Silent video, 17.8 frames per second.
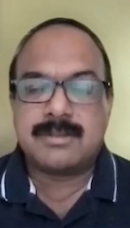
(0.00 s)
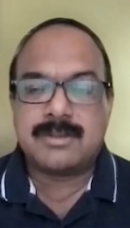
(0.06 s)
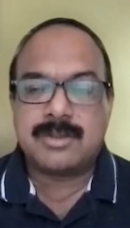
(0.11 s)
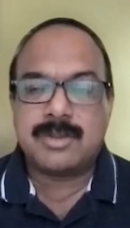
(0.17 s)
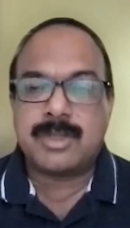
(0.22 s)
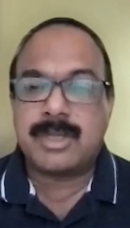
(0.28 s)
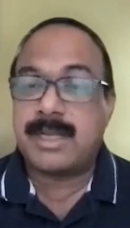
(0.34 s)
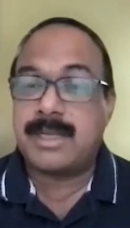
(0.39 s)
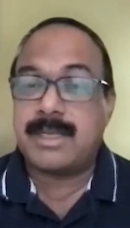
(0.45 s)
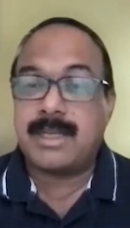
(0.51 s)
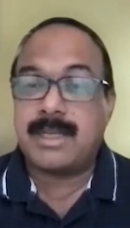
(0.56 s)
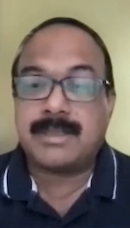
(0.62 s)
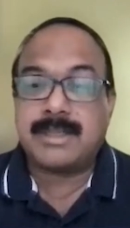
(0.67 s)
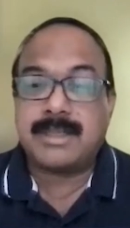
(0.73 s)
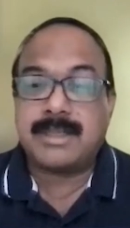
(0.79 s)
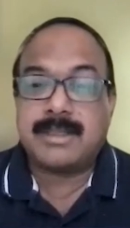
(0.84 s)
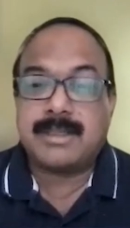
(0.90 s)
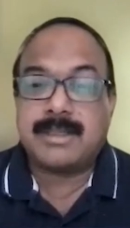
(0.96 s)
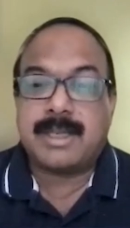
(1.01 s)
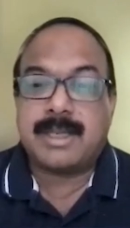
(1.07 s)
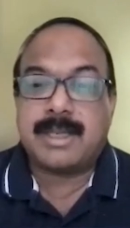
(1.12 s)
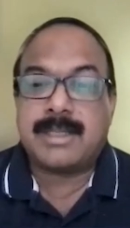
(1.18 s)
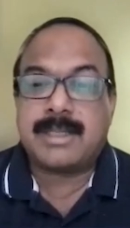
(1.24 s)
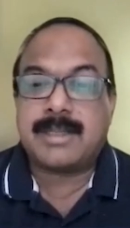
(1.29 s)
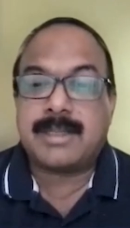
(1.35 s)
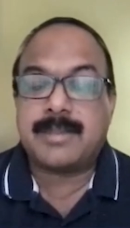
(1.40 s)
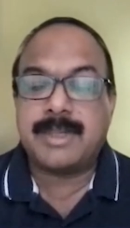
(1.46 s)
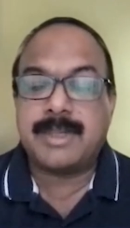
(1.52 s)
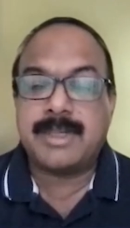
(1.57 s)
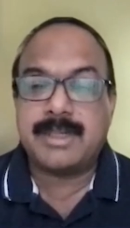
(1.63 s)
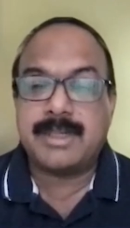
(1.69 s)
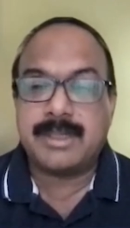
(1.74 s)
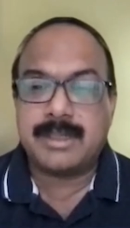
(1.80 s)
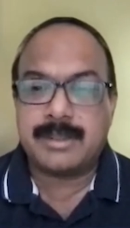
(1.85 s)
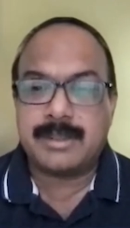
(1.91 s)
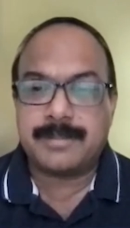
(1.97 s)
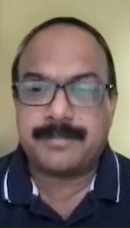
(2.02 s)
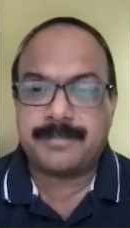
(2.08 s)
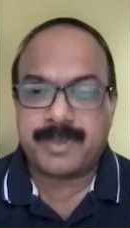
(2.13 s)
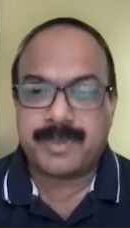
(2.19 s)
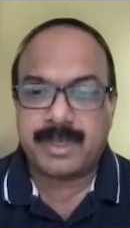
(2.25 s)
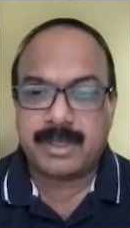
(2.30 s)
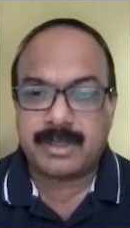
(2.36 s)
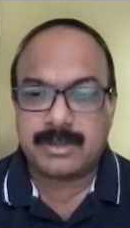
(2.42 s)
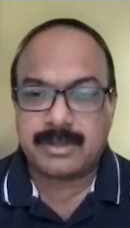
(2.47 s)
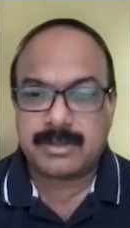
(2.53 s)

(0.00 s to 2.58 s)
Sure, and I think I recommend uh, the,